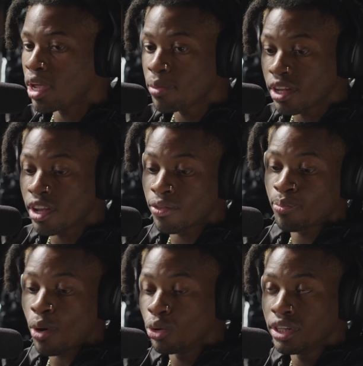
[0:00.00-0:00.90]
Maybe if
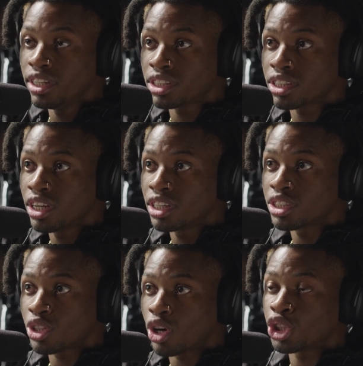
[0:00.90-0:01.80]
police
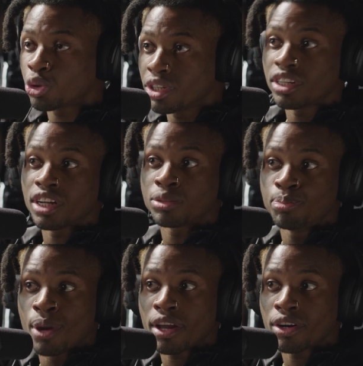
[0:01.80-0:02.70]
start treating us
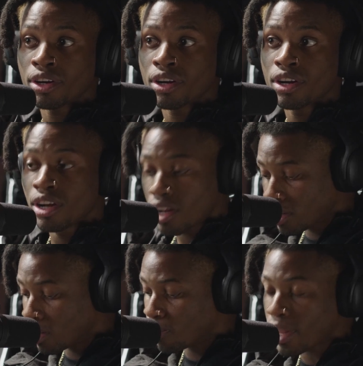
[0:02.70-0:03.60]
better,
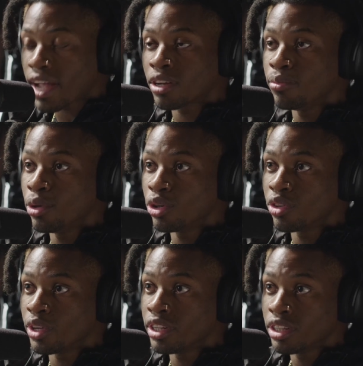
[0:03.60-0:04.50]
the Black
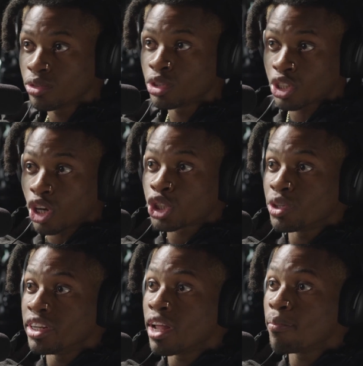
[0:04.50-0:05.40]
community would start
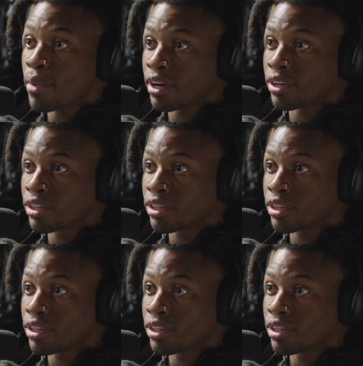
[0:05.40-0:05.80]
treating them better.